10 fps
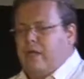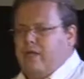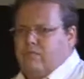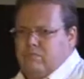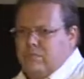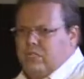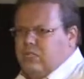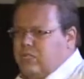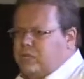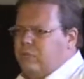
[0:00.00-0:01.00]
and in
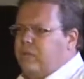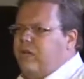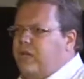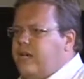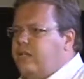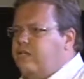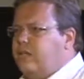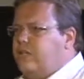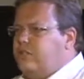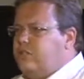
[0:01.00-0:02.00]
a sense, print ads,
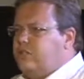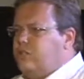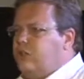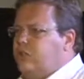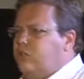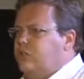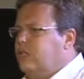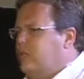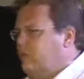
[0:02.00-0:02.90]
and you just throw it on